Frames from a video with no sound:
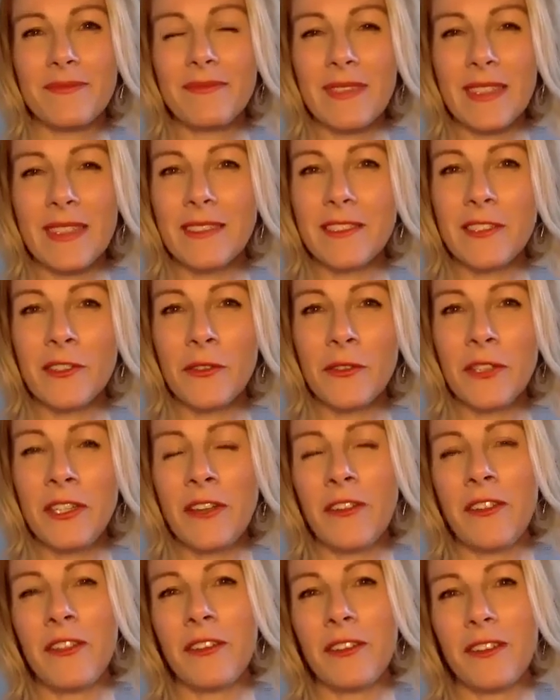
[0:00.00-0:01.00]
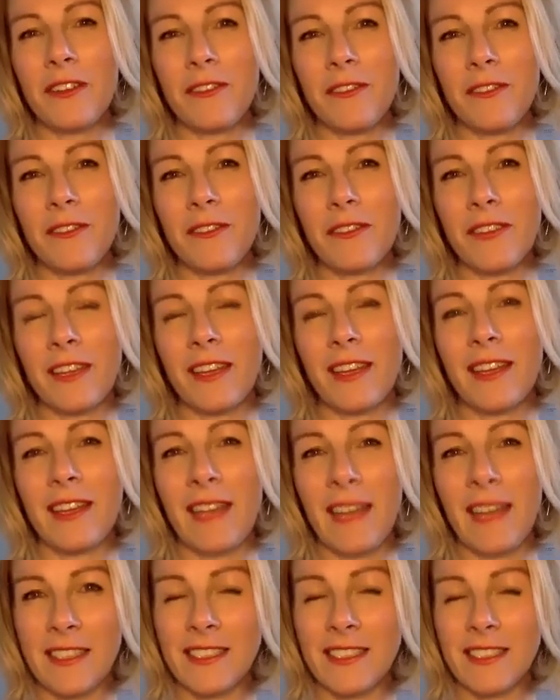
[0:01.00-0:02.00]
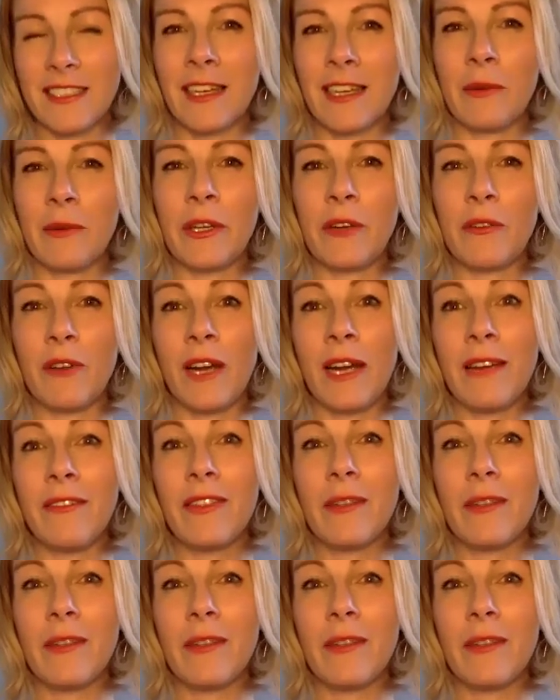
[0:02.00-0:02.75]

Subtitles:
So, the connection that we crave,